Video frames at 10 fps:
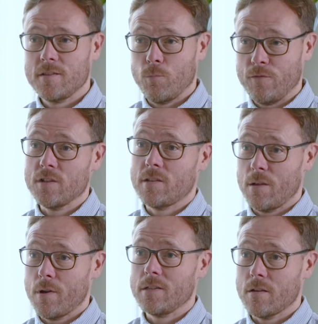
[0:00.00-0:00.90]
we've just
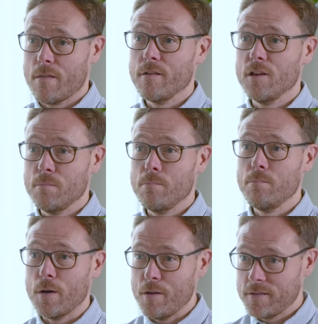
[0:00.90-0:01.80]
celebrated our third
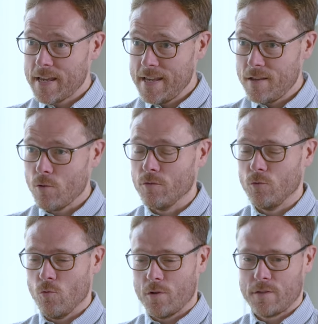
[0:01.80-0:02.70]
birthday on
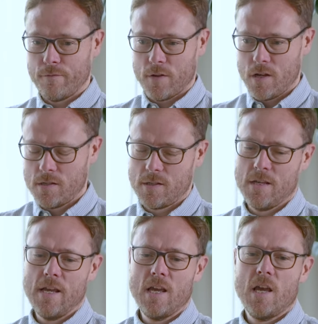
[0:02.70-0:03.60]
August the 1st,
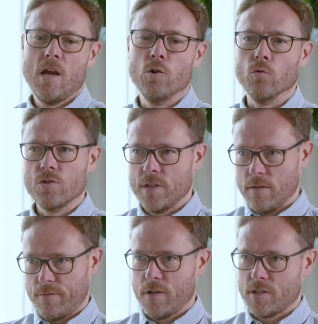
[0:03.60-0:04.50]
launched in
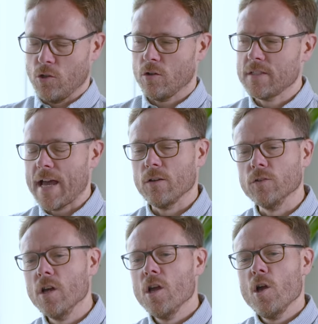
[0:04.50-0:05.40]
the first
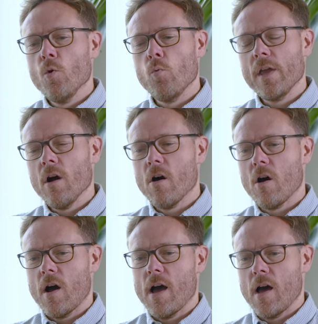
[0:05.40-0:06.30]
lockdown. We
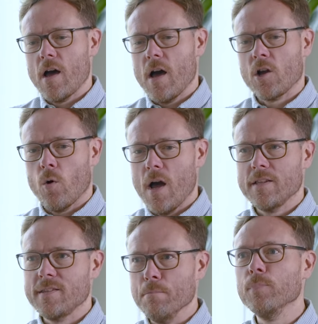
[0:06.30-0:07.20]
are quite a
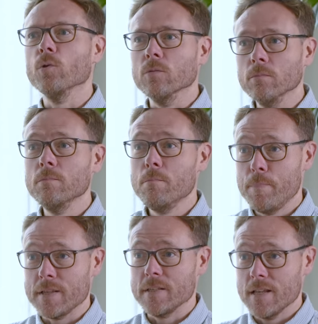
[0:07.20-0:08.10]
simple
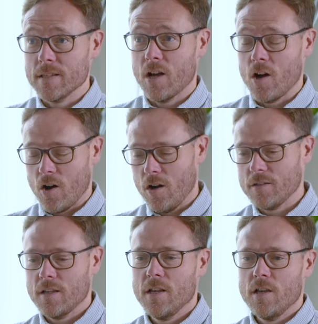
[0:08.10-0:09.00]
business at
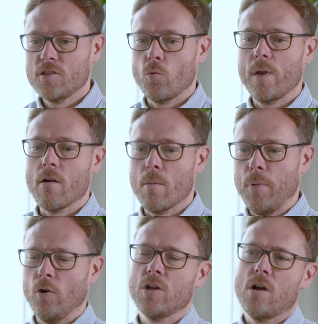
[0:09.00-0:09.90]
heart. So we are a
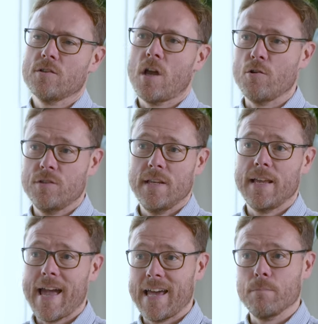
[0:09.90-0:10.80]
podcast
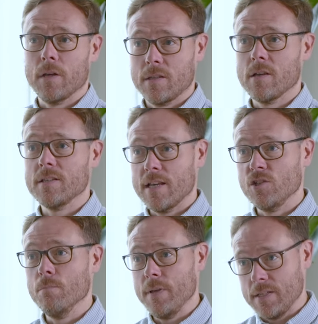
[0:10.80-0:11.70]
hosting and
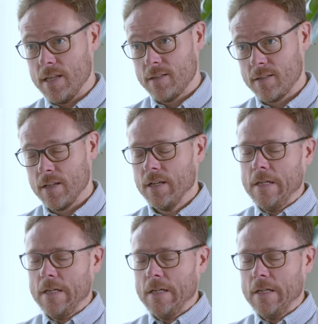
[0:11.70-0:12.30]
monetization business.